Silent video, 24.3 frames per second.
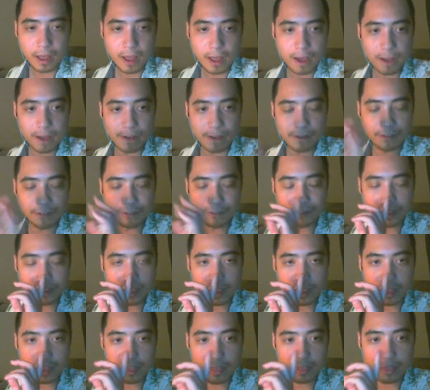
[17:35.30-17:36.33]
of
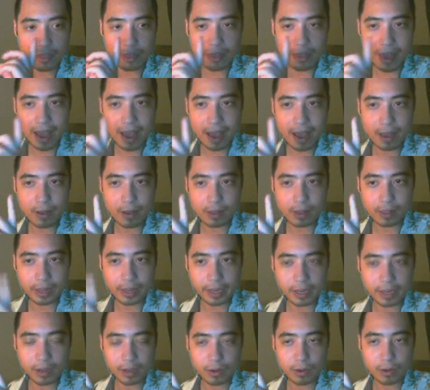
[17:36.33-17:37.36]
that
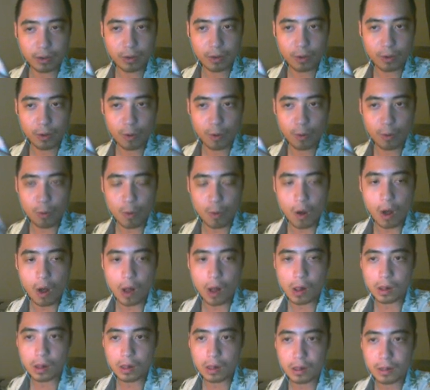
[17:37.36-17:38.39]
like
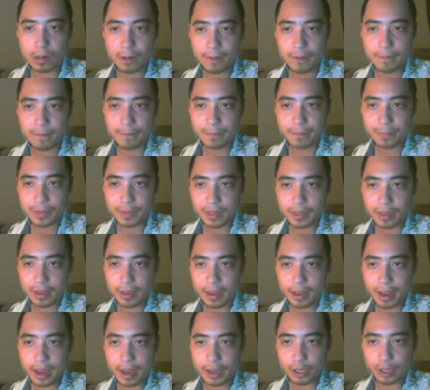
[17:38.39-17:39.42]
wall.
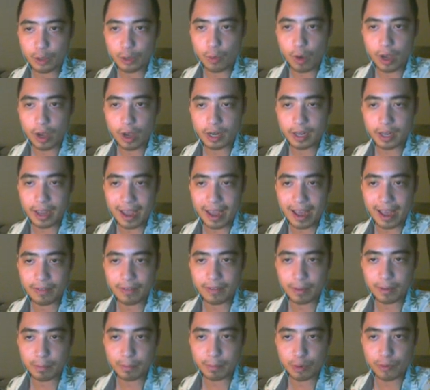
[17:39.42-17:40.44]
And you want to have
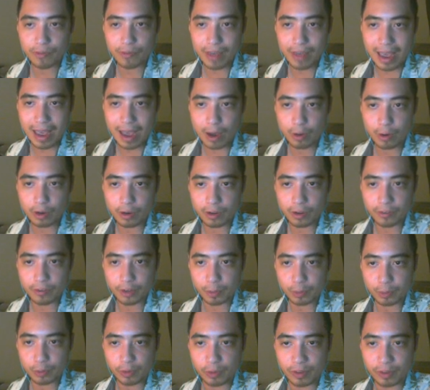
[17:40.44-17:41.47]
it move out of your
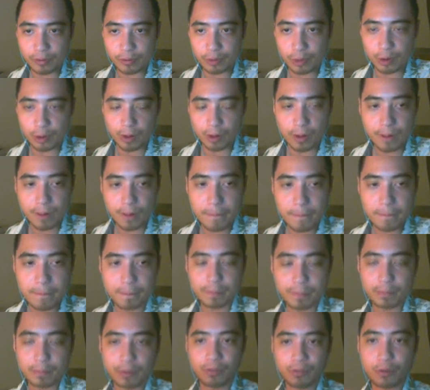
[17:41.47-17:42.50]
peripheral
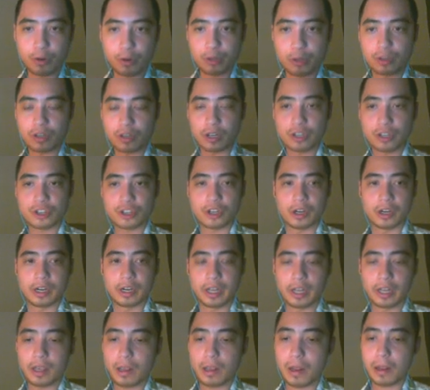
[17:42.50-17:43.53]
before you start
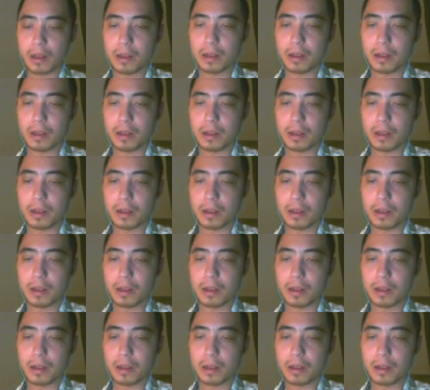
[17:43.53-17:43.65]
turning.